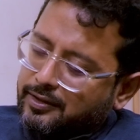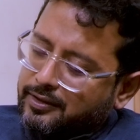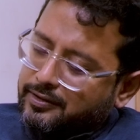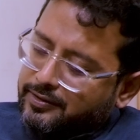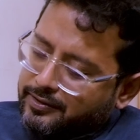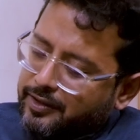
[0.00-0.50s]

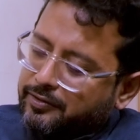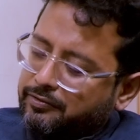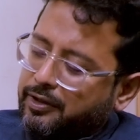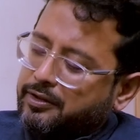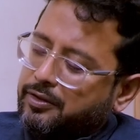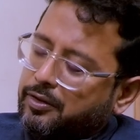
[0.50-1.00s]

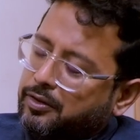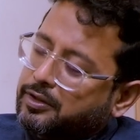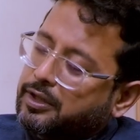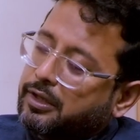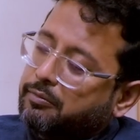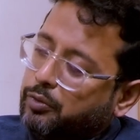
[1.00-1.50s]
concentrate
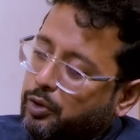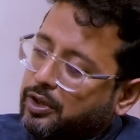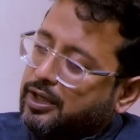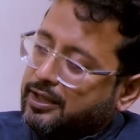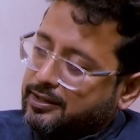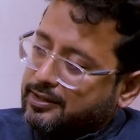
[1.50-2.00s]
on the
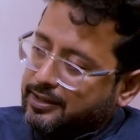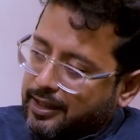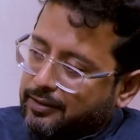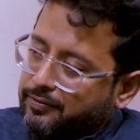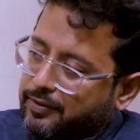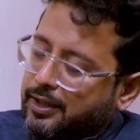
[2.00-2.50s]
book
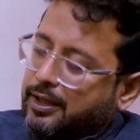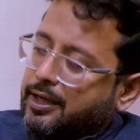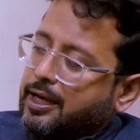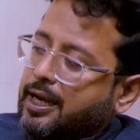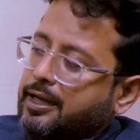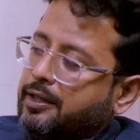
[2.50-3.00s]
itself.
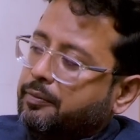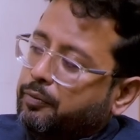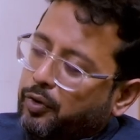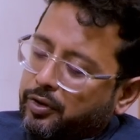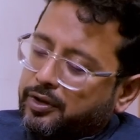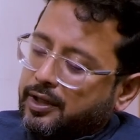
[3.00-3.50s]
And the
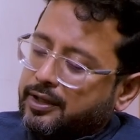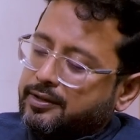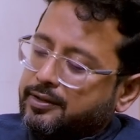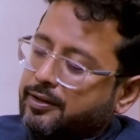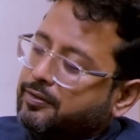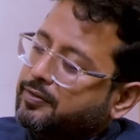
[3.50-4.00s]
book
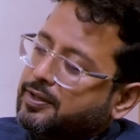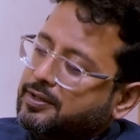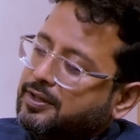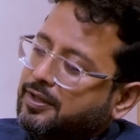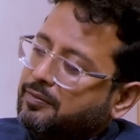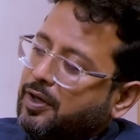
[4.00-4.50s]
is
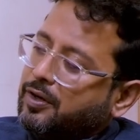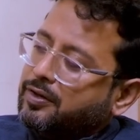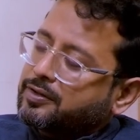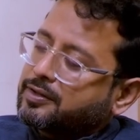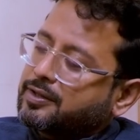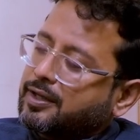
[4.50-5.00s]
interesting
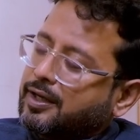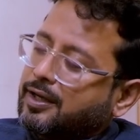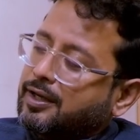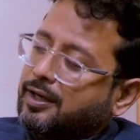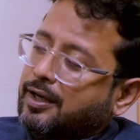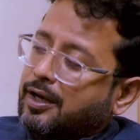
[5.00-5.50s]
because
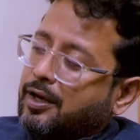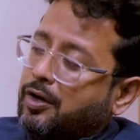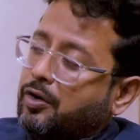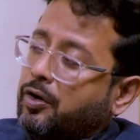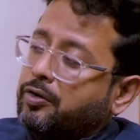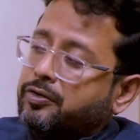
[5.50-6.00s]

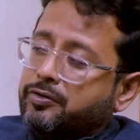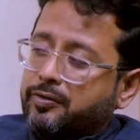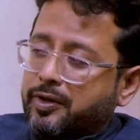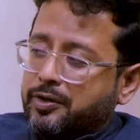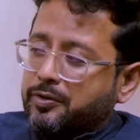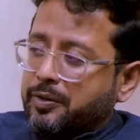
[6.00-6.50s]

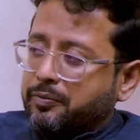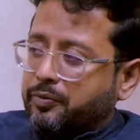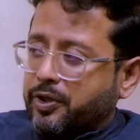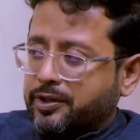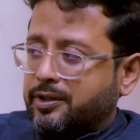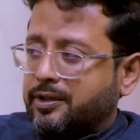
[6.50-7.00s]
contrary to the
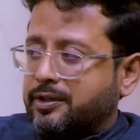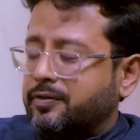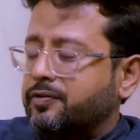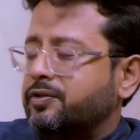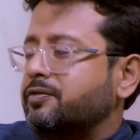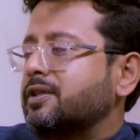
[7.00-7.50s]
impression the
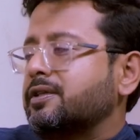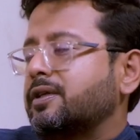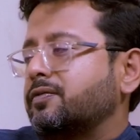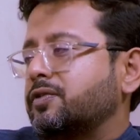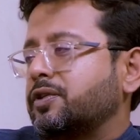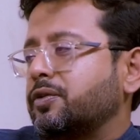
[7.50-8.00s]
TV series
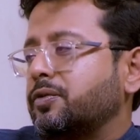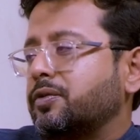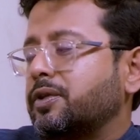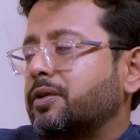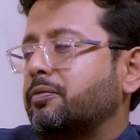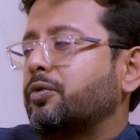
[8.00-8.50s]
gives you,
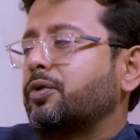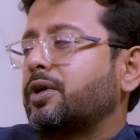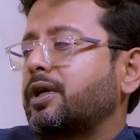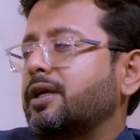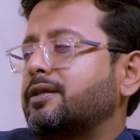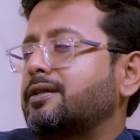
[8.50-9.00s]
the
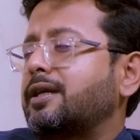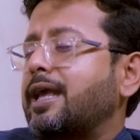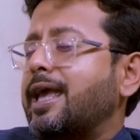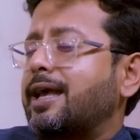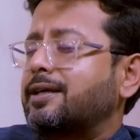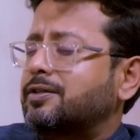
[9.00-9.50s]
book is an
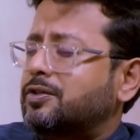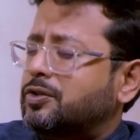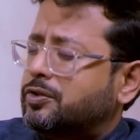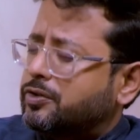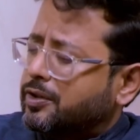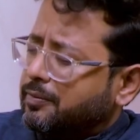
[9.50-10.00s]

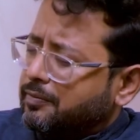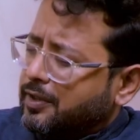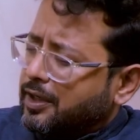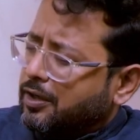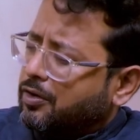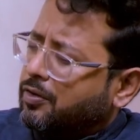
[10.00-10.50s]

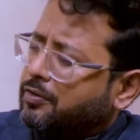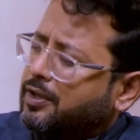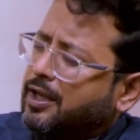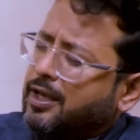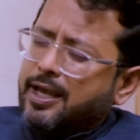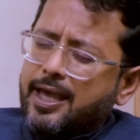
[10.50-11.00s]
extremely
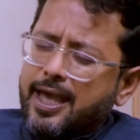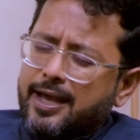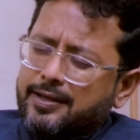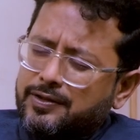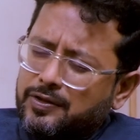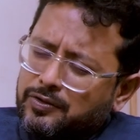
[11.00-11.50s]
long,
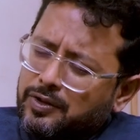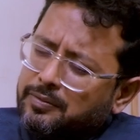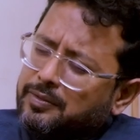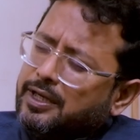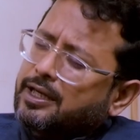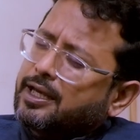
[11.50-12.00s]

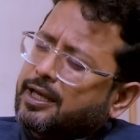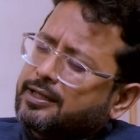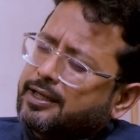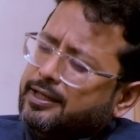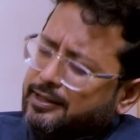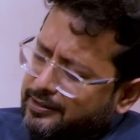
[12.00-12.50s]
extremely
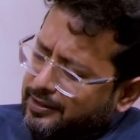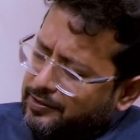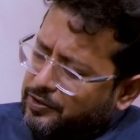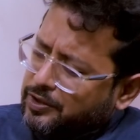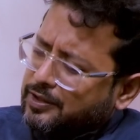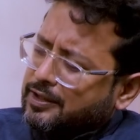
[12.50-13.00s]
and
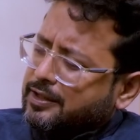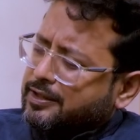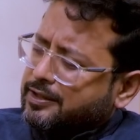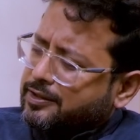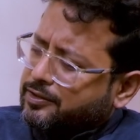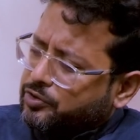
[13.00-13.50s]
intentionally
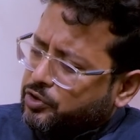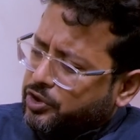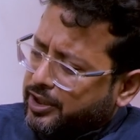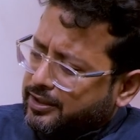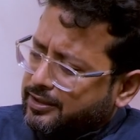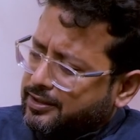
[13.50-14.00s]

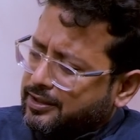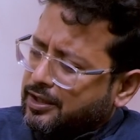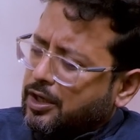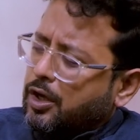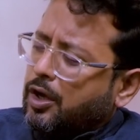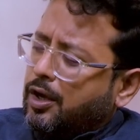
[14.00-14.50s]
turgid,
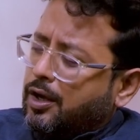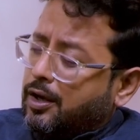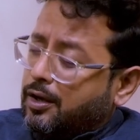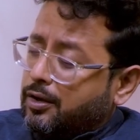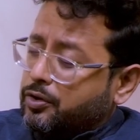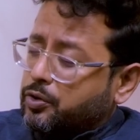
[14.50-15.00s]

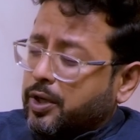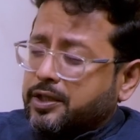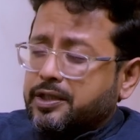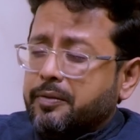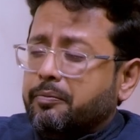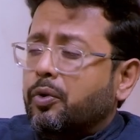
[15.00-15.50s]
should I
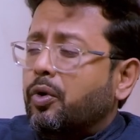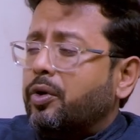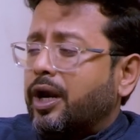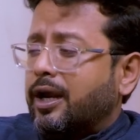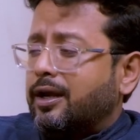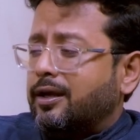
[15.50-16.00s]
say
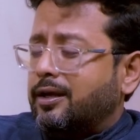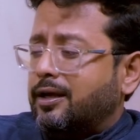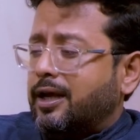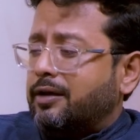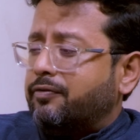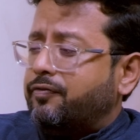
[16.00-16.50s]
boring
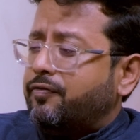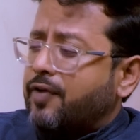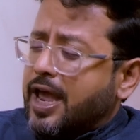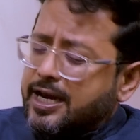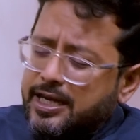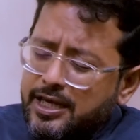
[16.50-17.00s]
and
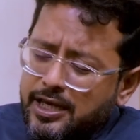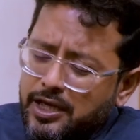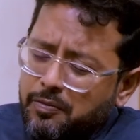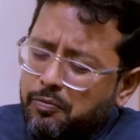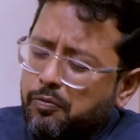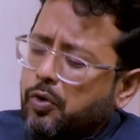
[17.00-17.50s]

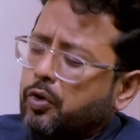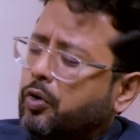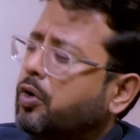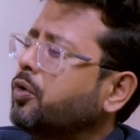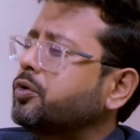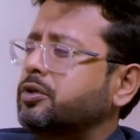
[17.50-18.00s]
very
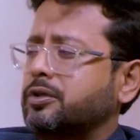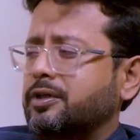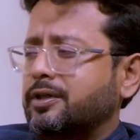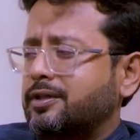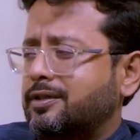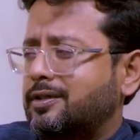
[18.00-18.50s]

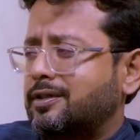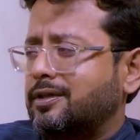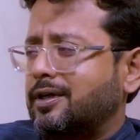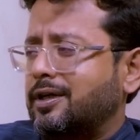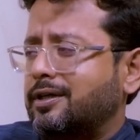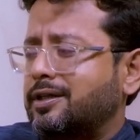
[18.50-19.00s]

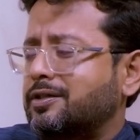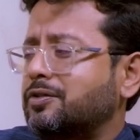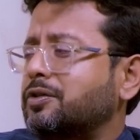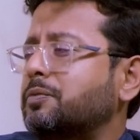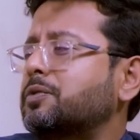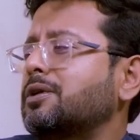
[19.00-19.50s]
monotonous
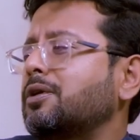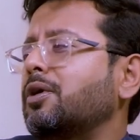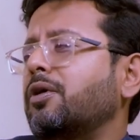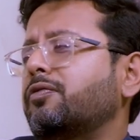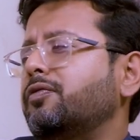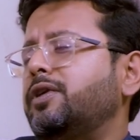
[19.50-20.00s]
description
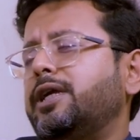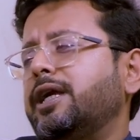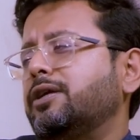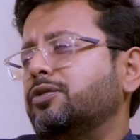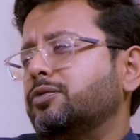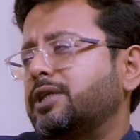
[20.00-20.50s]
of
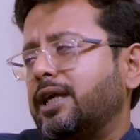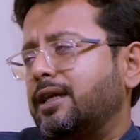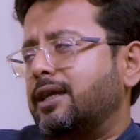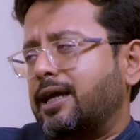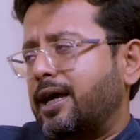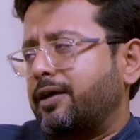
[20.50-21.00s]

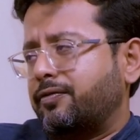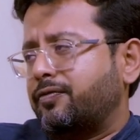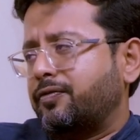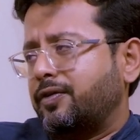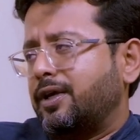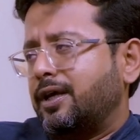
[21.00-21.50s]
day-to-day life.